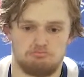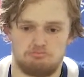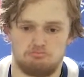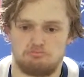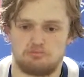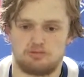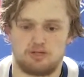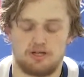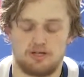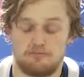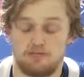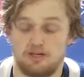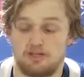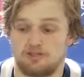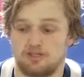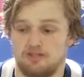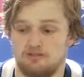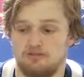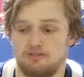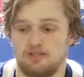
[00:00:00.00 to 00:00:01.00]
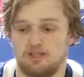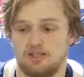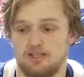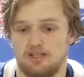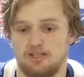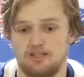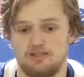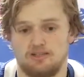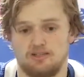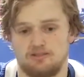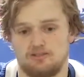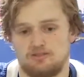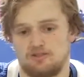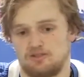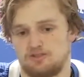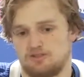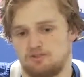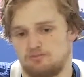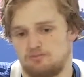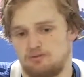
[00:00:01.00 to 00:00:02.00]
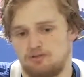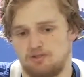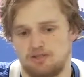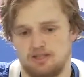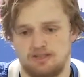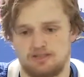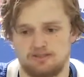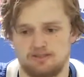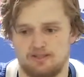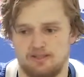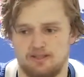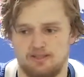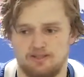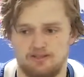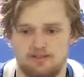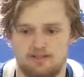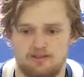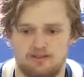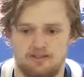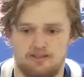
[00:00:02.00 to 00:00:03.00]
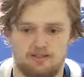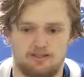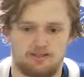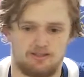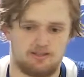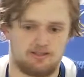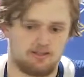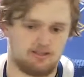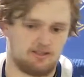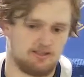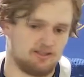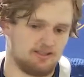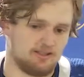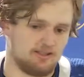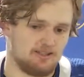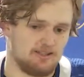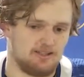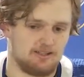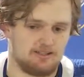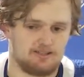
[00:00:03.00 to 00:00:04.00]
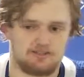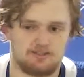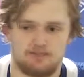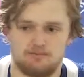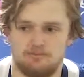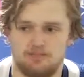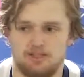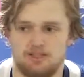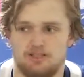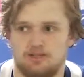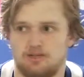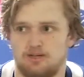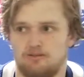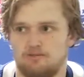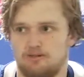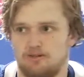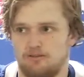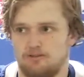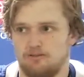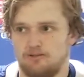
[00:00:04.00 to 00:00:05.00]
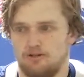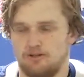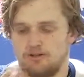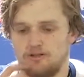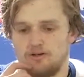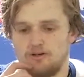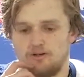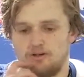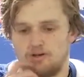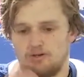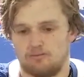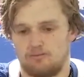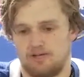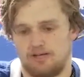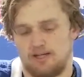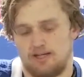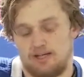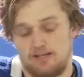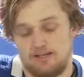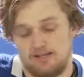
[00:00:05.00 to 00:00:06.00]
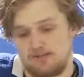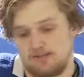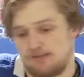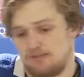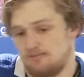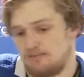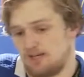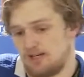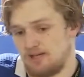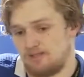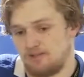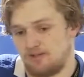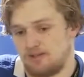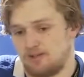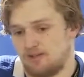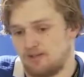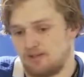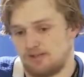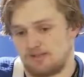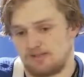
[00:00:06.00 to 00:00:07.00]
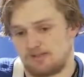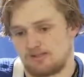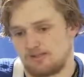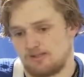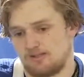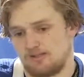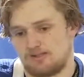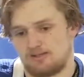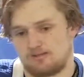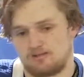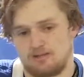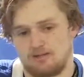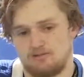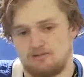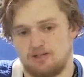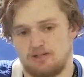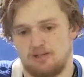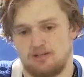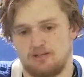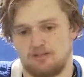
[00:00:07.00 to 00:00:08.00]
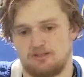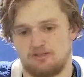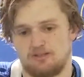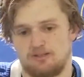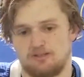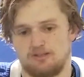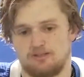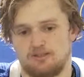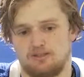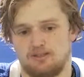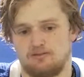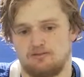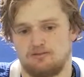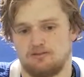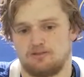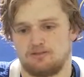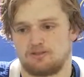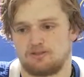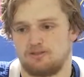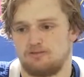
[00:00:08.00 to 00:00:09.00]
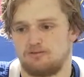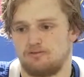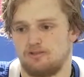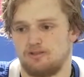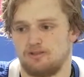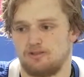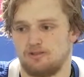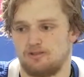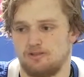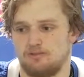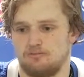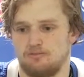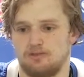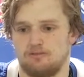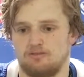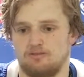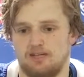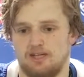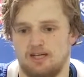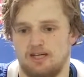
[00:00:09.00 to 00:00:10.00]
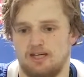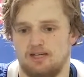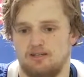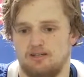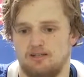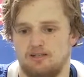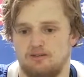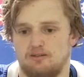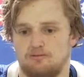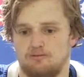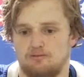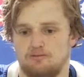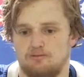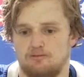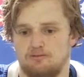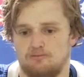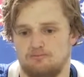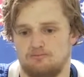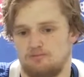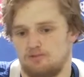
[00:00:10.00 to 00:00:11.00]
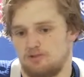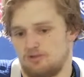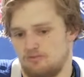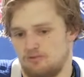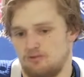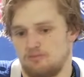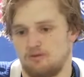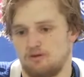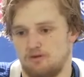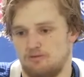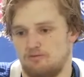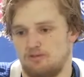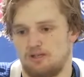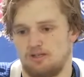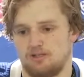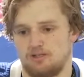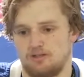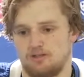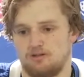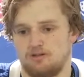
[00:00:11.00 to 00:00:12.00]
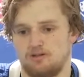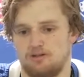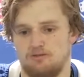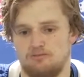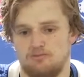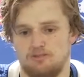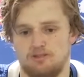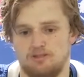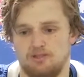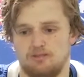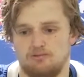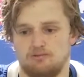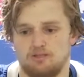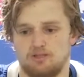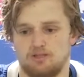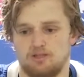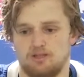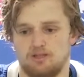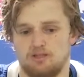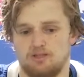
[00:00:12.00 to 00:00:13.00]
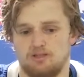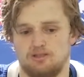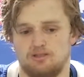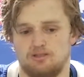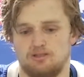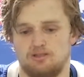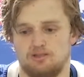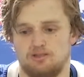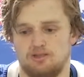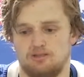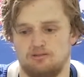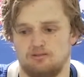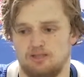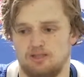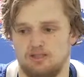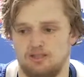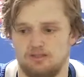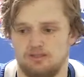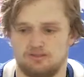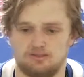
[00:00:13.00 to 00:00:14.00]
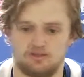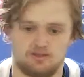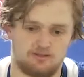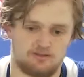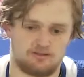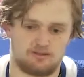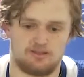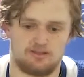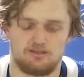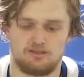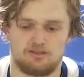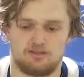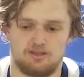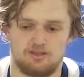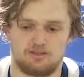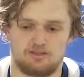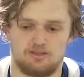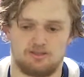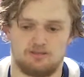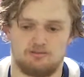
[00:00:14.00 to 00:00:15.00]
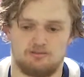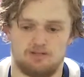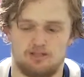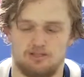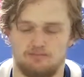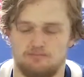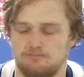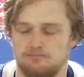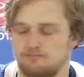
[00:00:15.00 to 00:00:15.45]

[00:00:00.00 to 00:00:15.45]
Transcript: pretty much every night, and just putting that together, I think it's going to make it hard for everyone to go home. But at the same time, I think it's a great way to end the season. Everyone's going to feel a little bit of that, and we're going to be motivated to go home and work hard and get ready to start the season next year running.